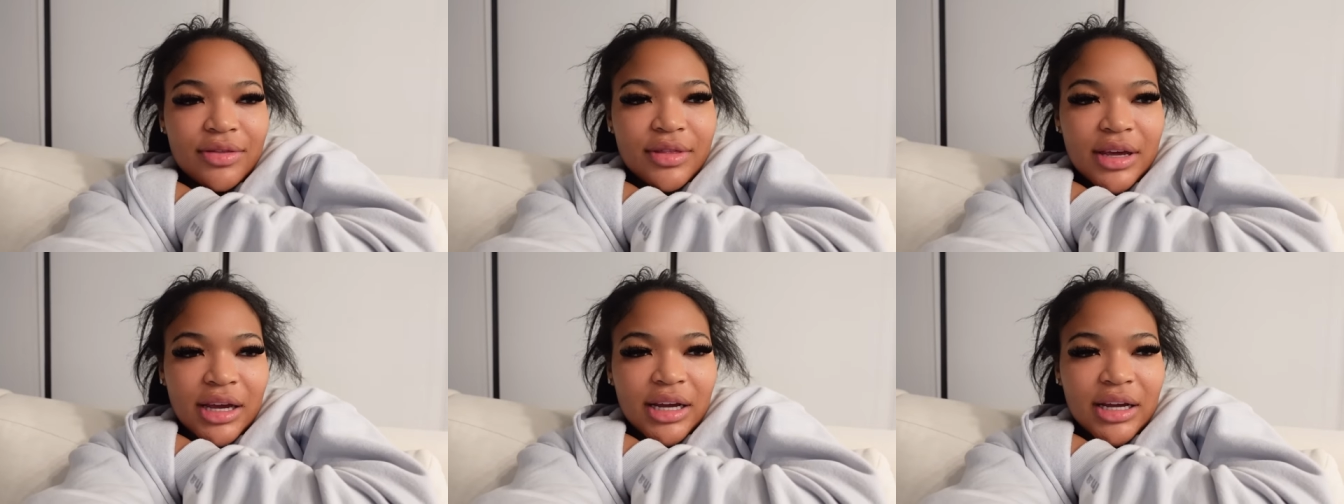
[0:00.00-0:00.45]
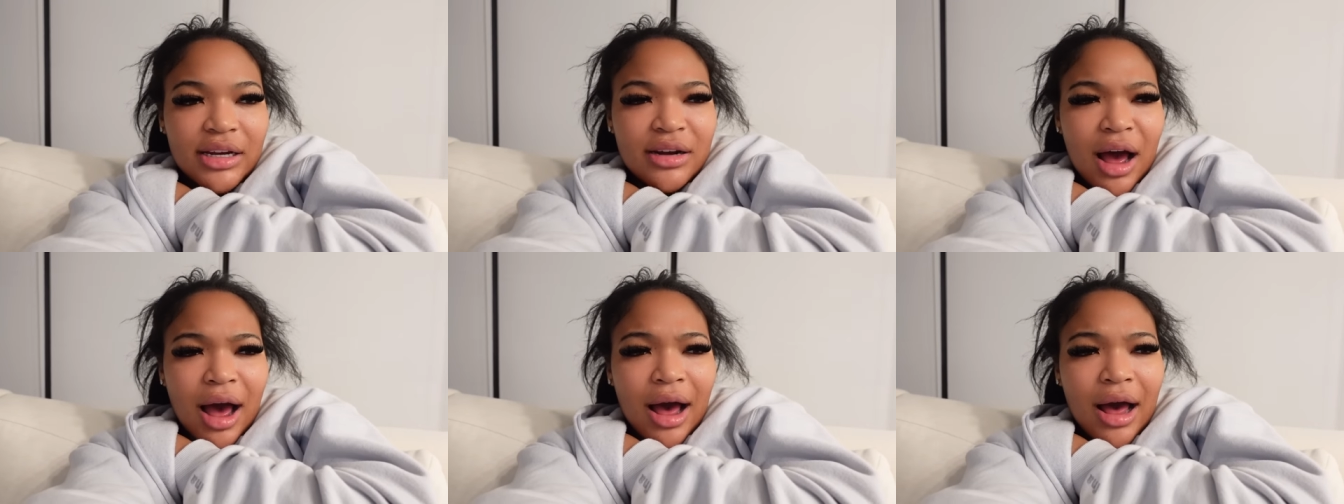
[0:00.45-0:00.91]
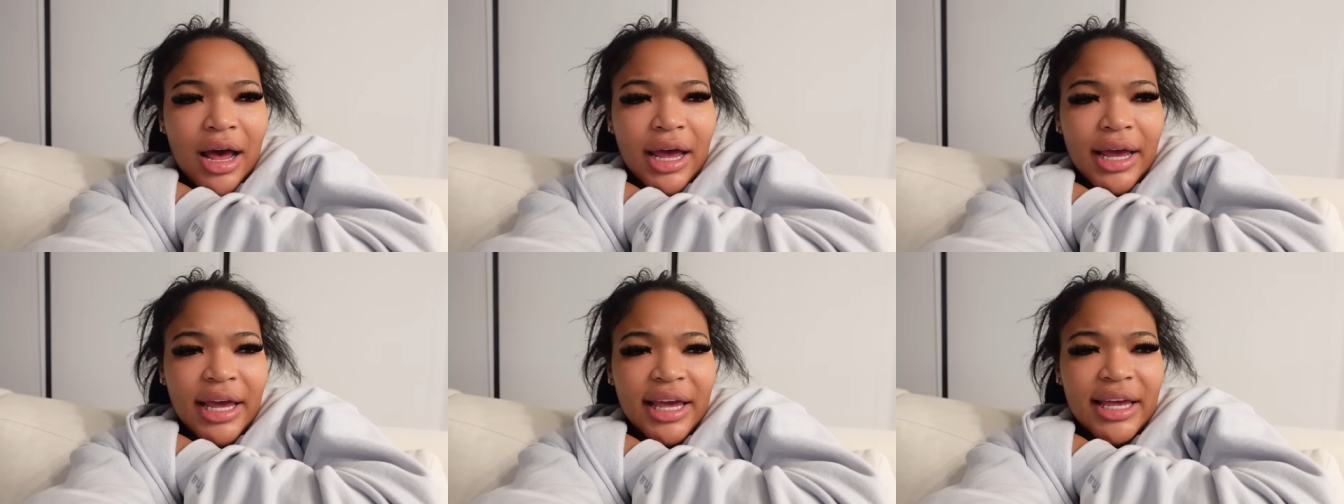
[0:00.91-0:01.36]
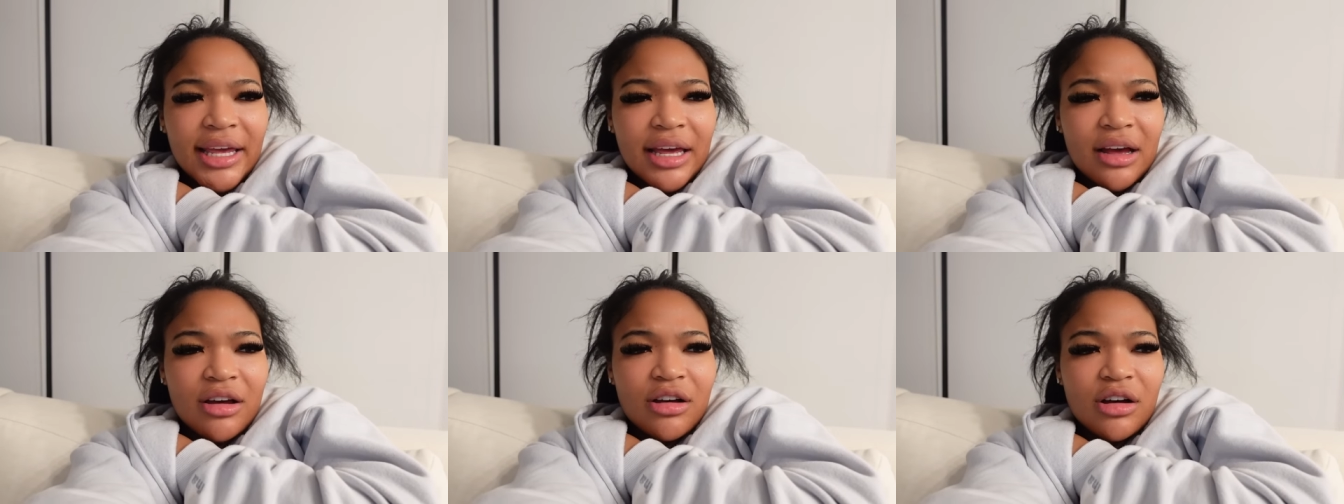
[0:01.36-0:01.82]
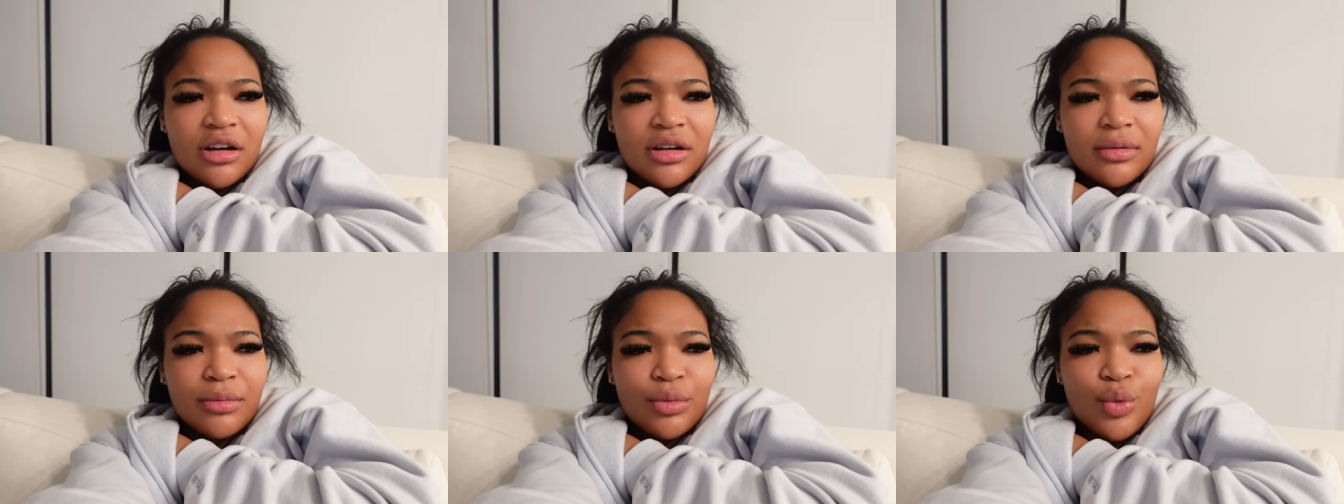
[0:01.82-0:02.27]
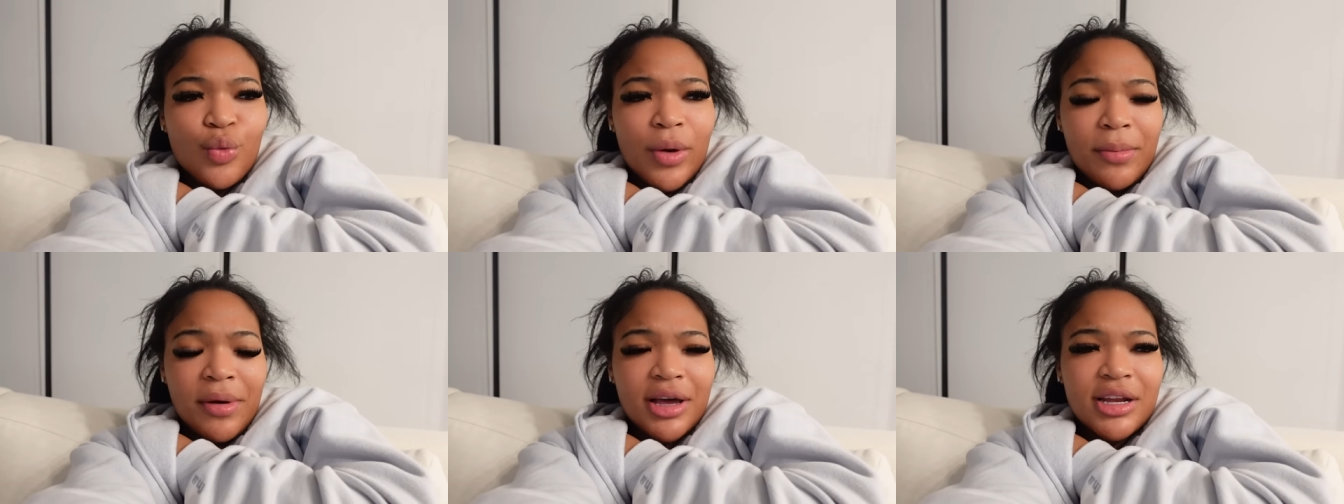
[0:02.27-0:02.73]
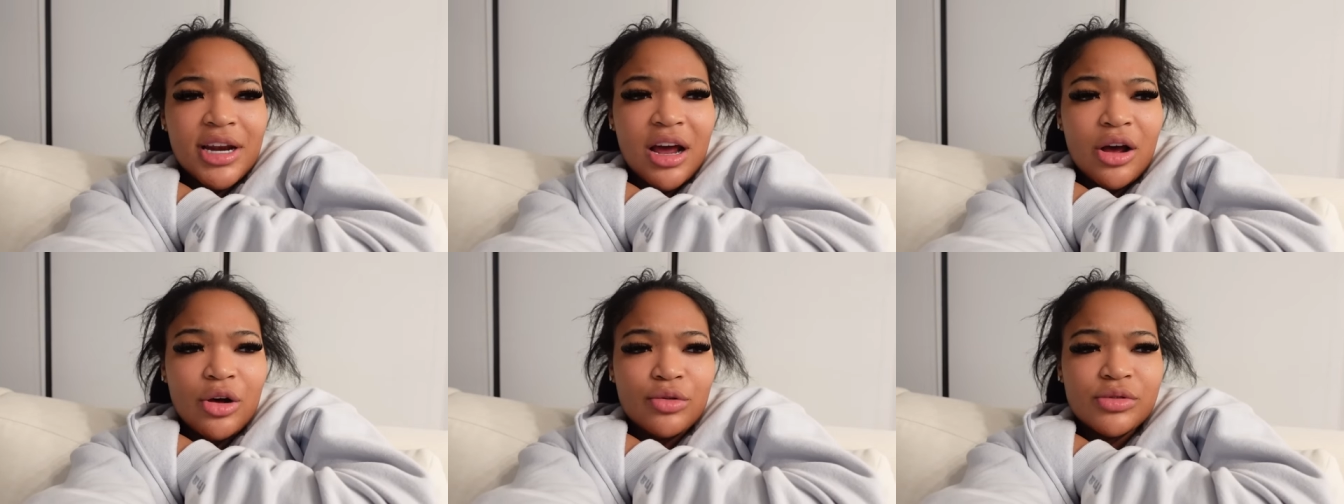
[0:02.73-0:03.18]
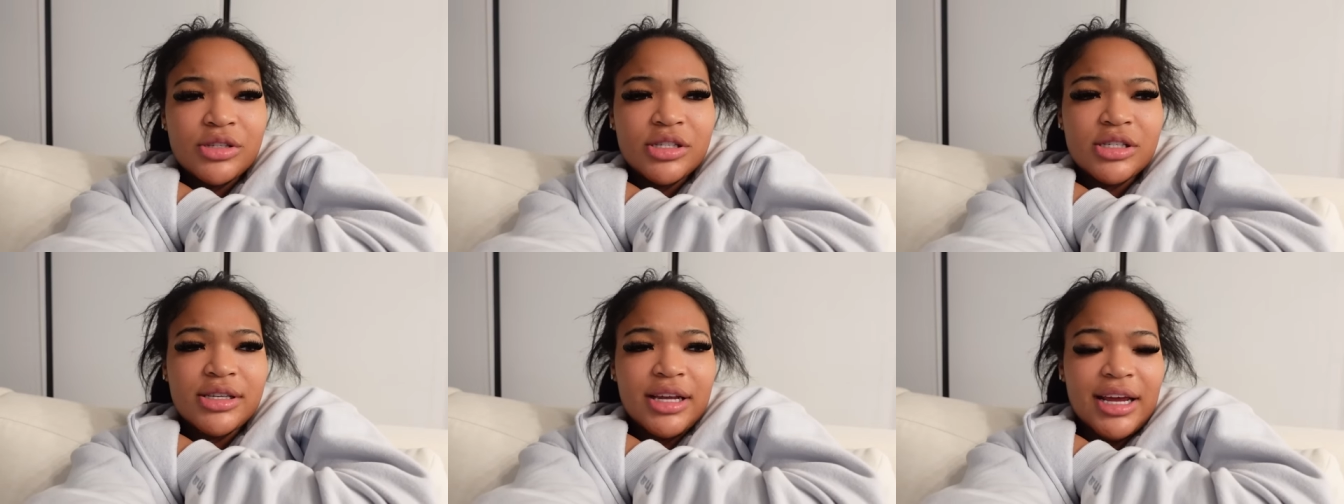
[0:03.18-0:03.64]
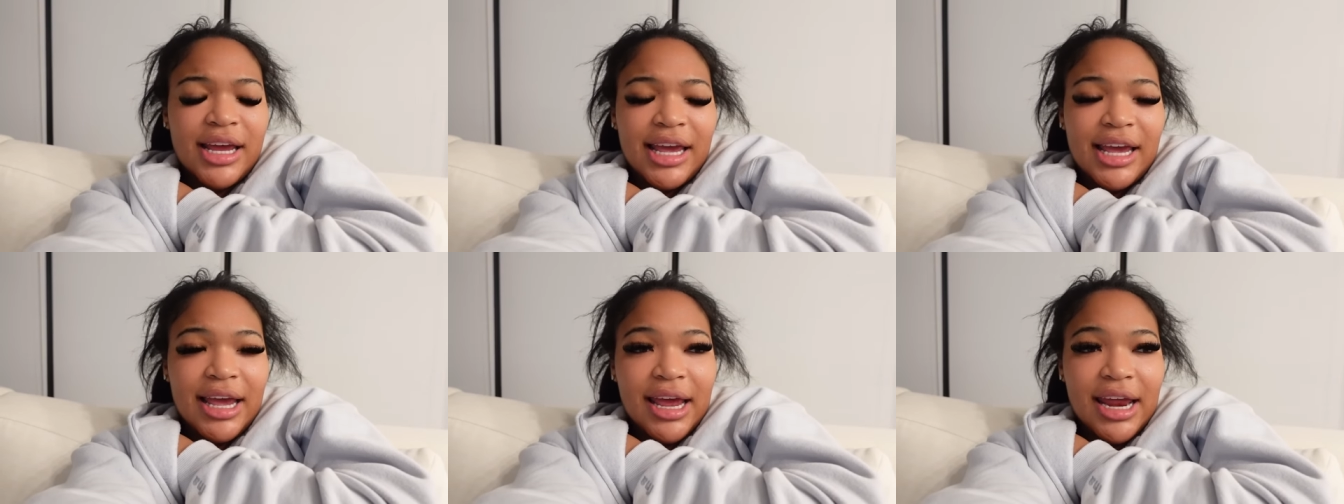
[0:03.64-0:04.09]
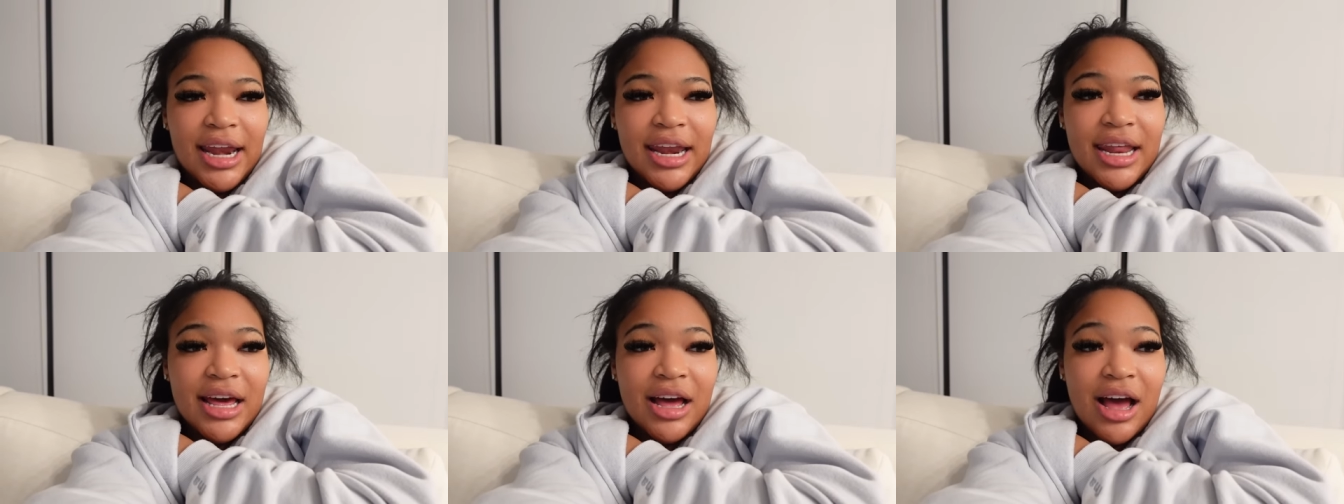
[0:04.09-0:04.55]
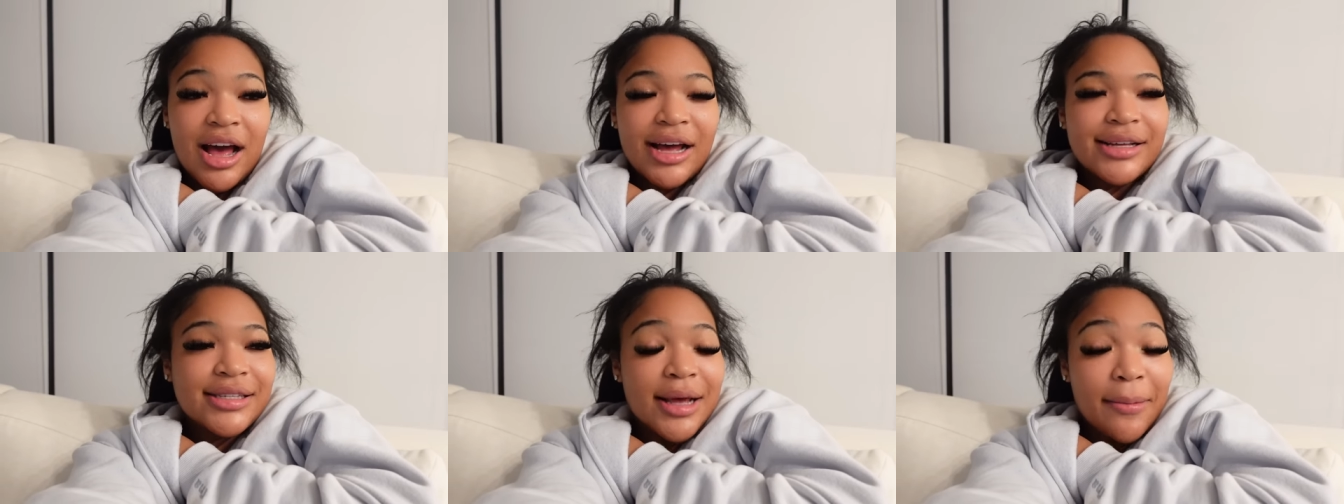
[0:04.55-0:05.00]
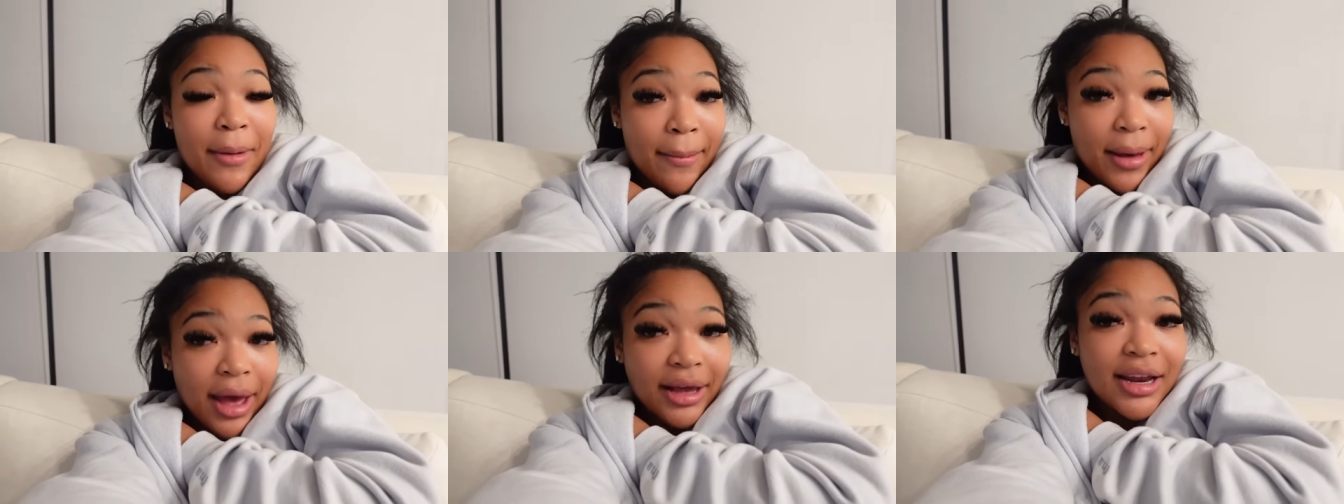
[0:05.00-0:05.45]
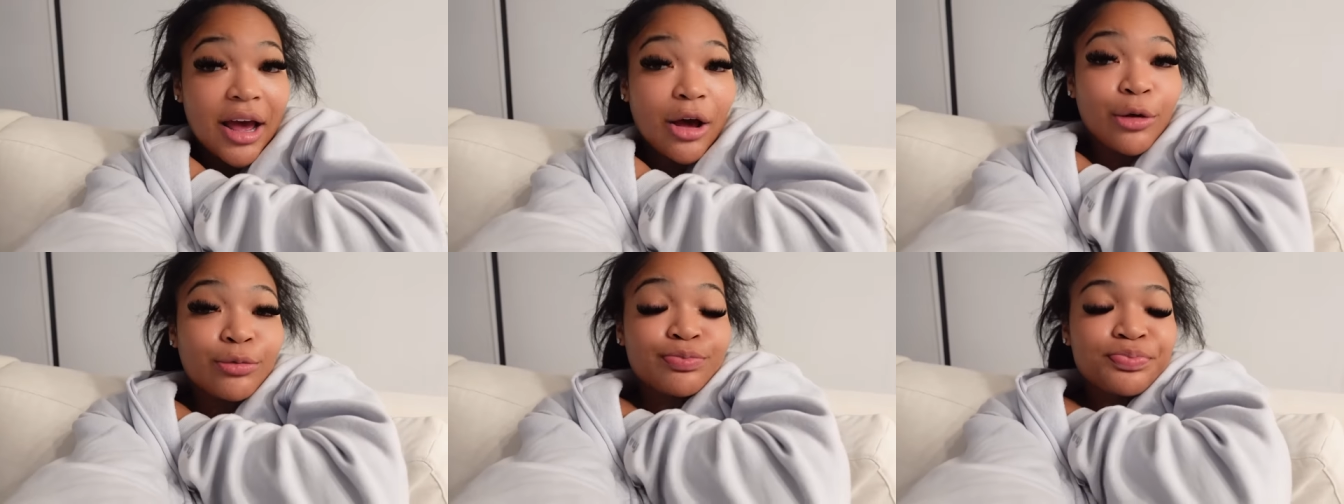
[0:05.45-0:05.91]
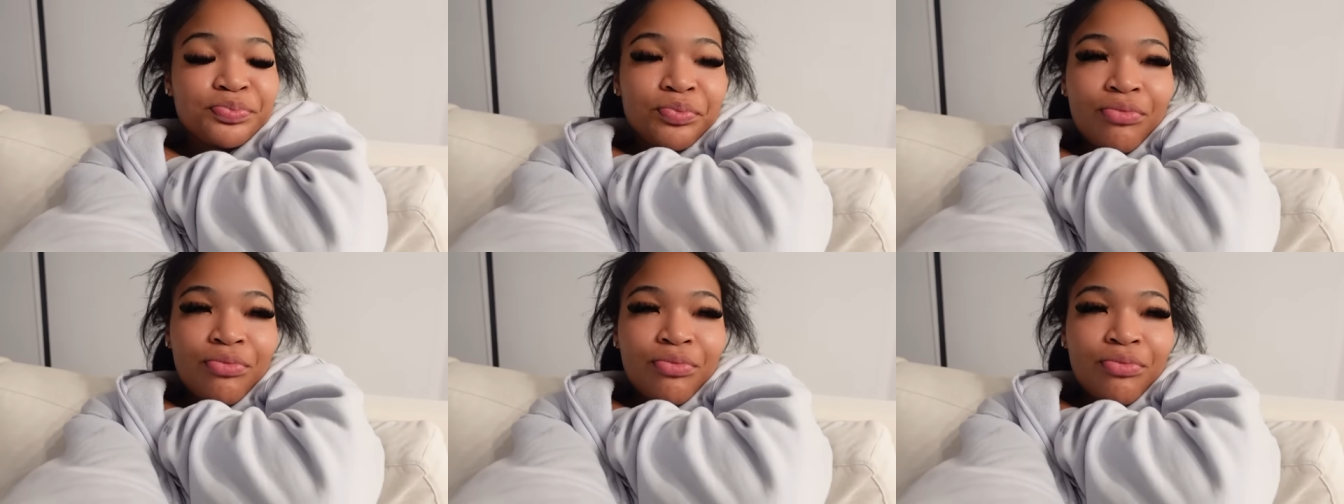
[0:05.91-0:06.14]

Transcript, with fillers: Then I um, went back in the house and I set my bag down.